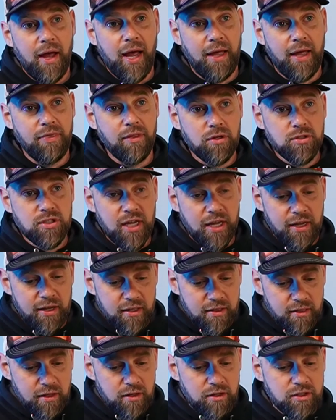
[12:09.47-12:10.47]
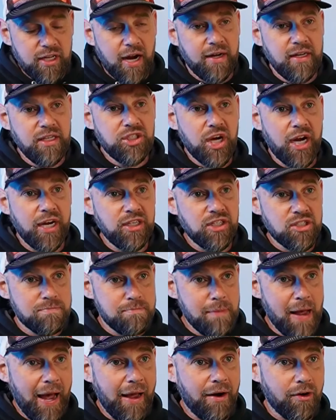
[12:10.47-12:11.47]
And those little tiny changes
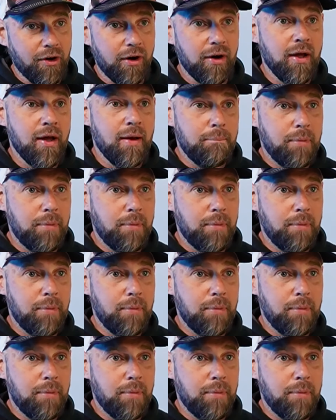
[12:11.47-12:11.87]
matter.